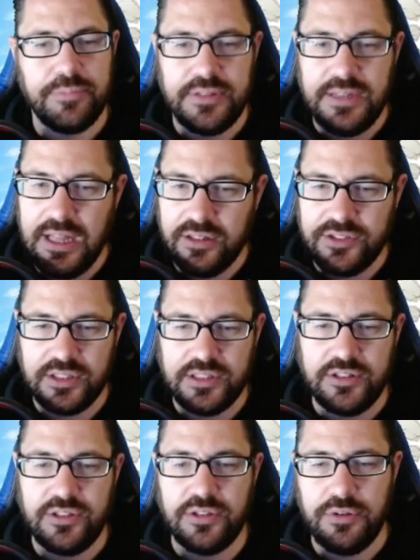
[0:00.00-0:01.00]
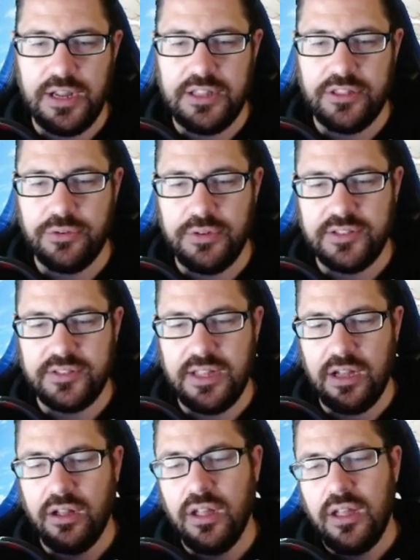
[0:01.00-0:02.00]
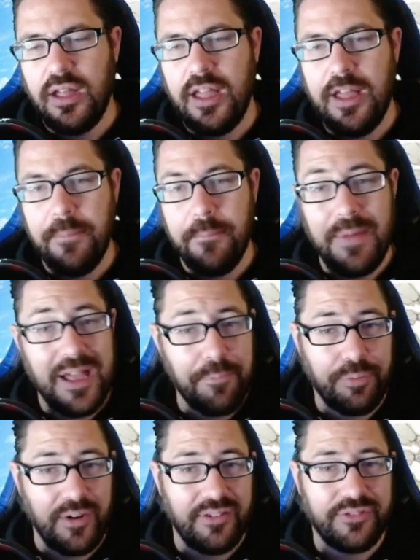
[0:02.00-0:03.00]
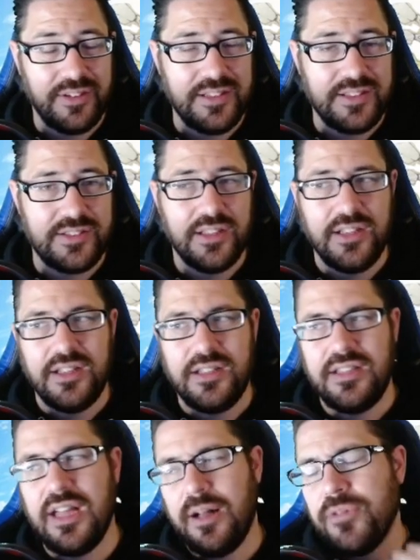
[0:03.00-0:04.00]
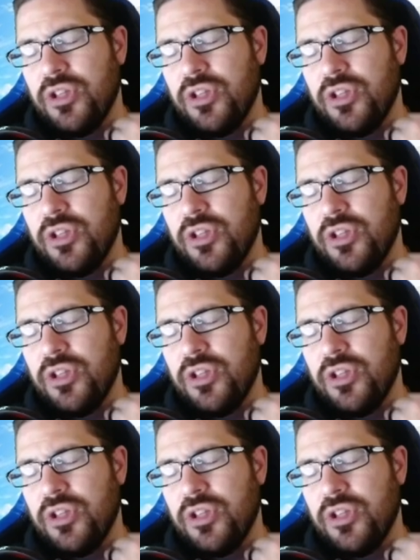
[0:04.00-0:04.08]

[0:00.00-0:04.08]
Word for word: But now let's look into the grade threes. Now, and my preference, yeah,